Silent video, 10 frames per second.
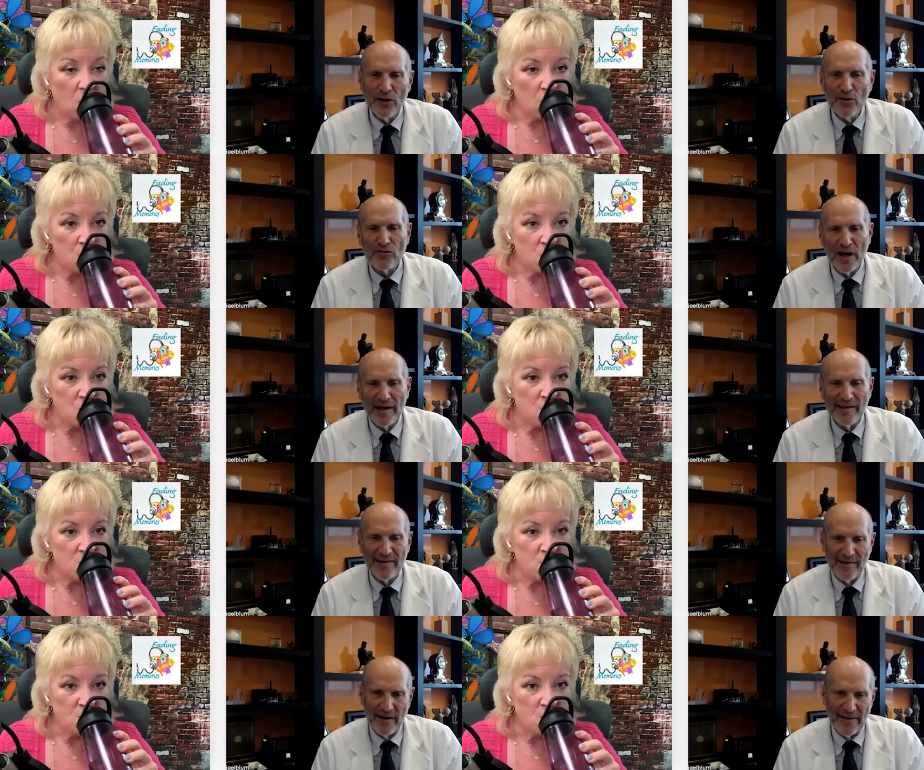
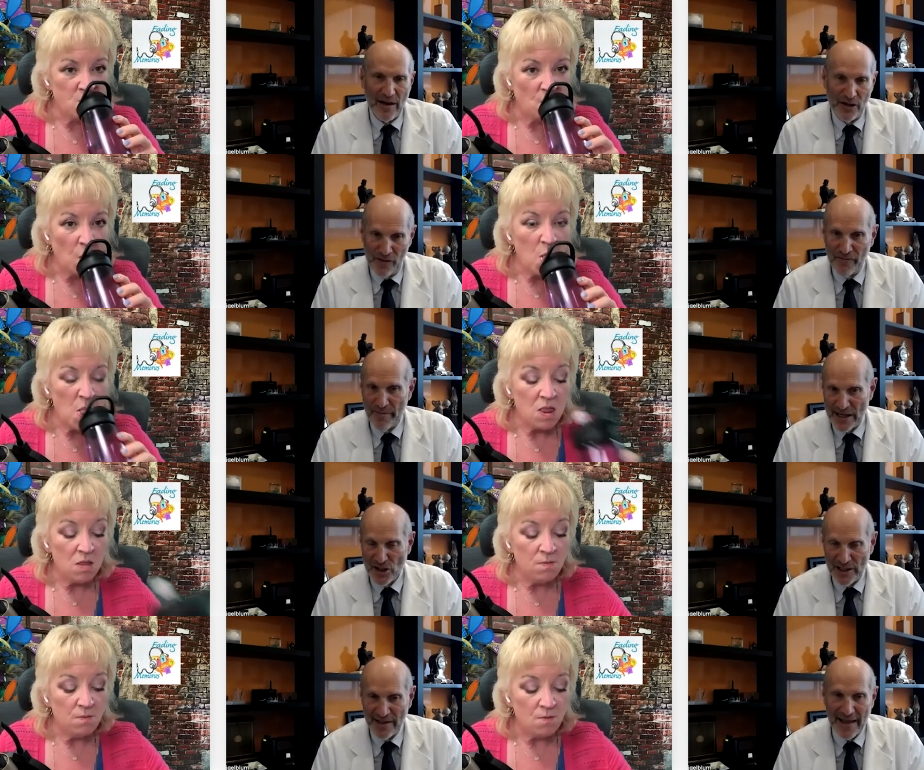Speaker 1: drugs that you've
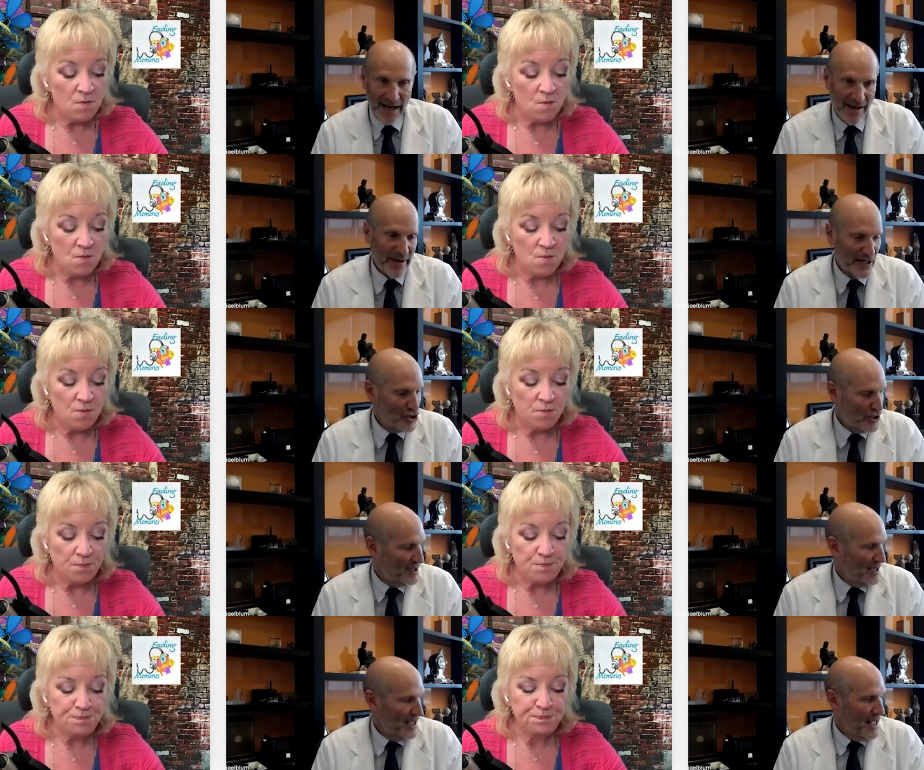mentioned that I've
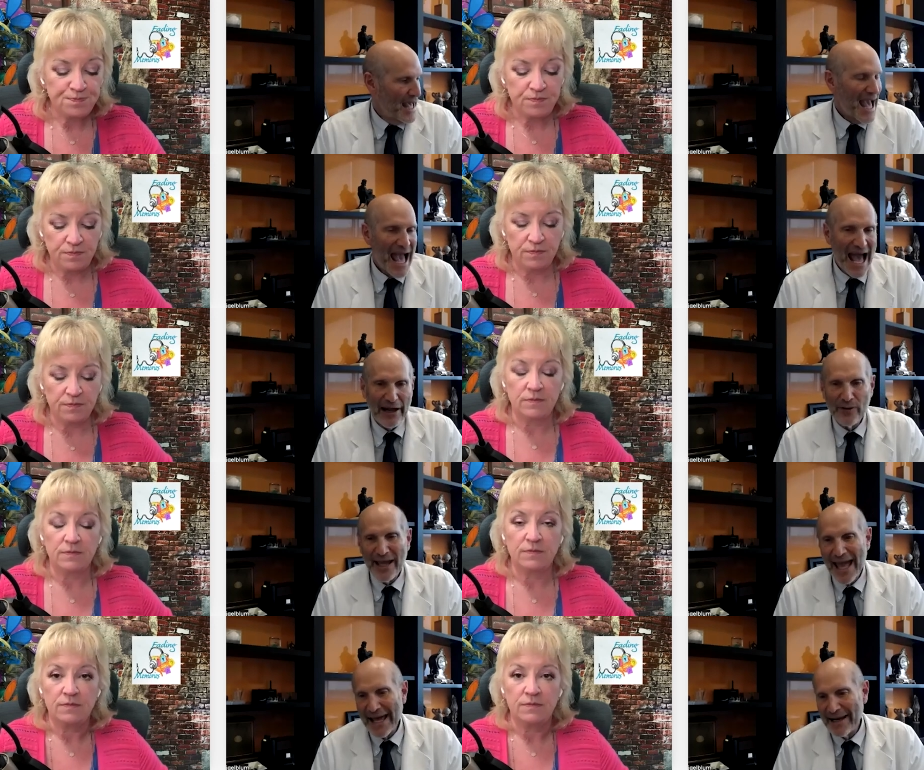mentioned,
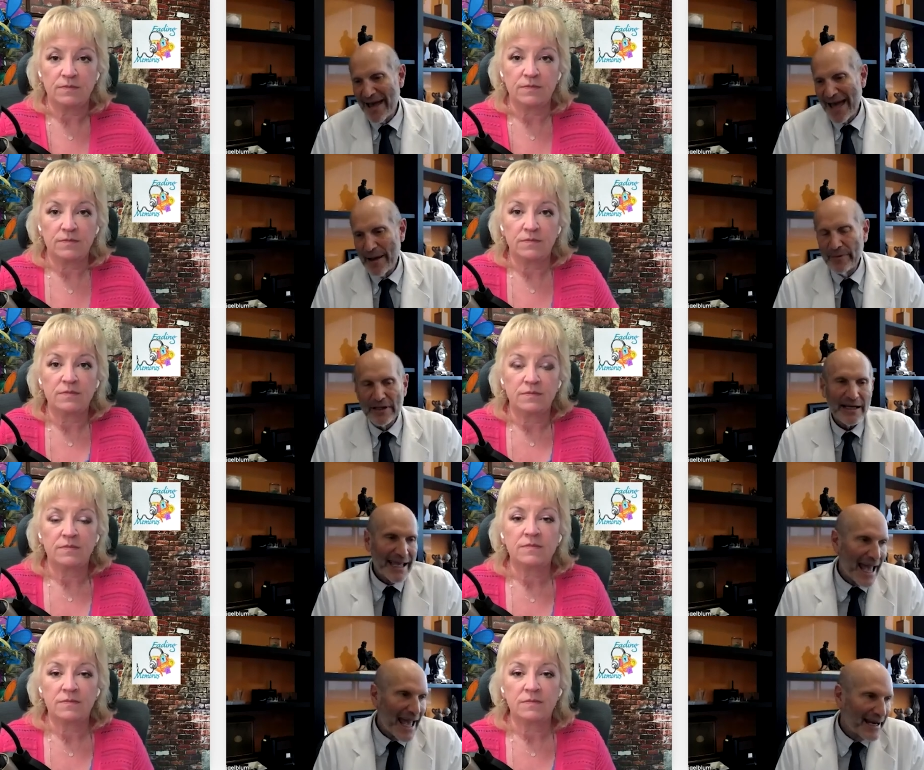aducanumab,
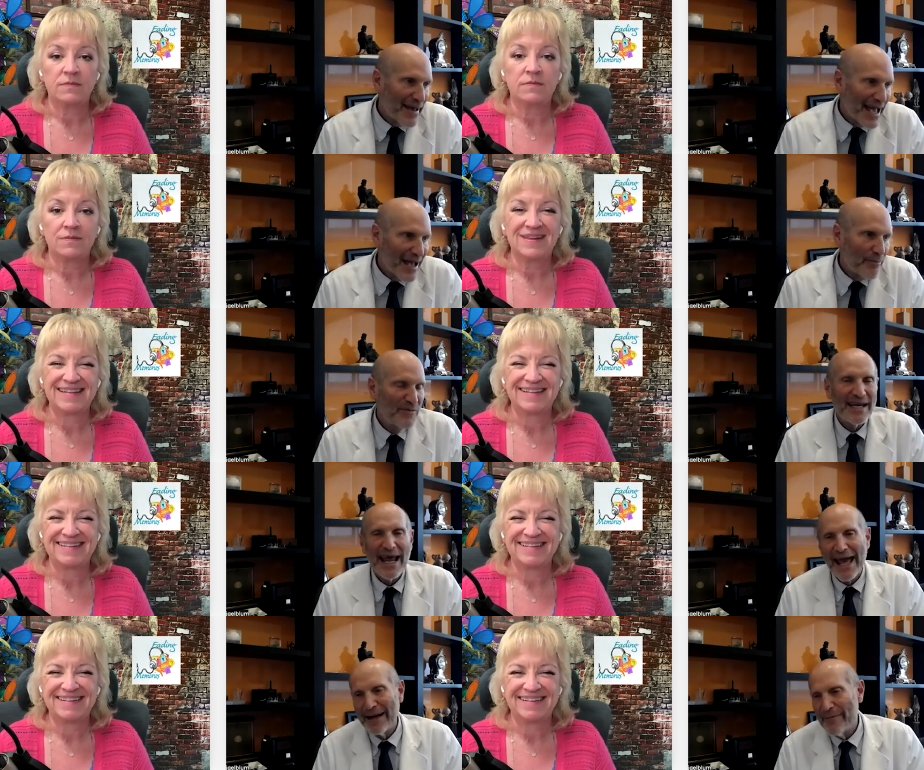lecanemab,
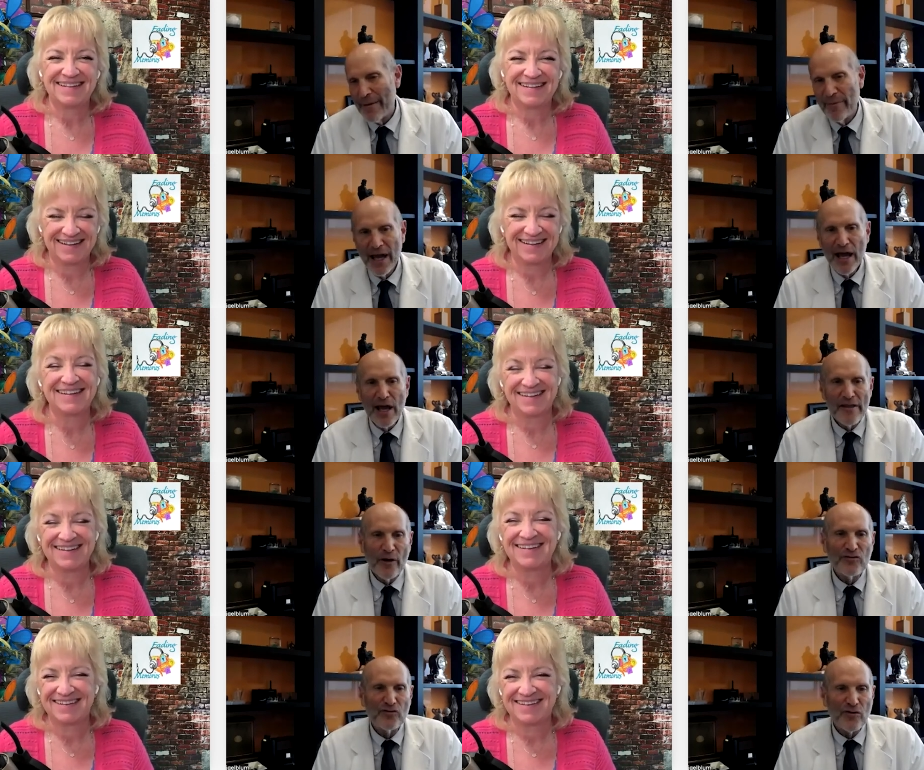donanemab
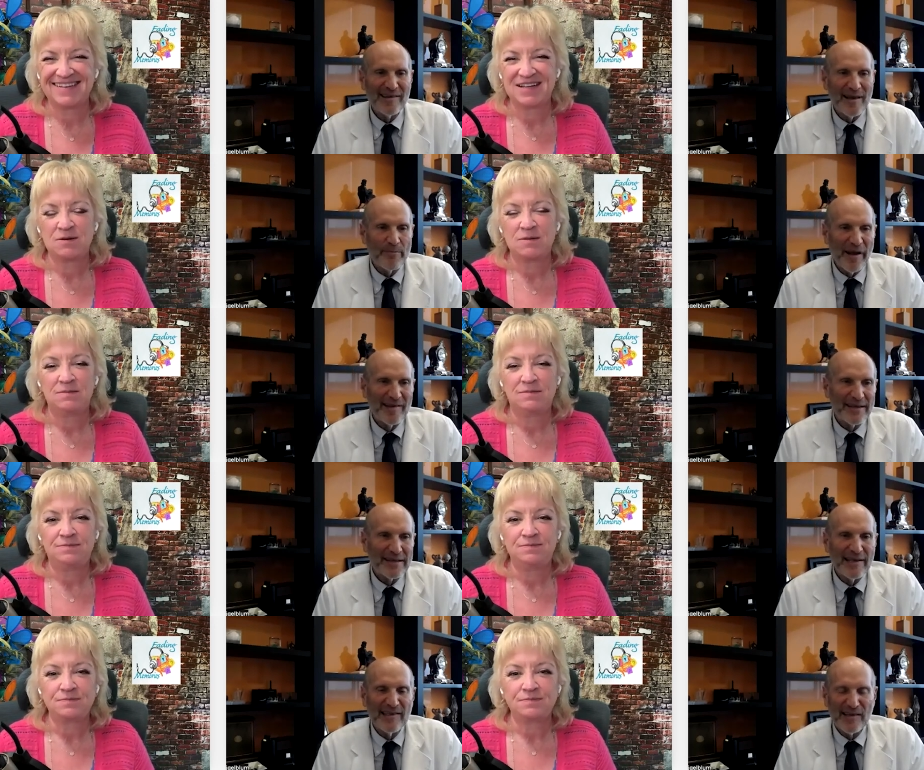those drugs that
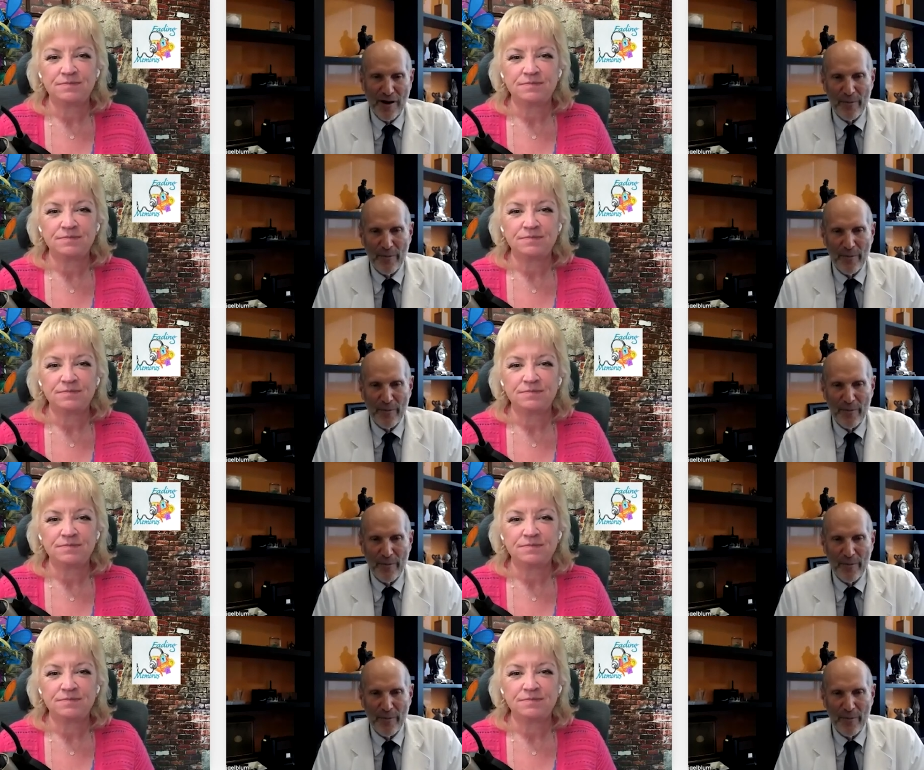basically scrub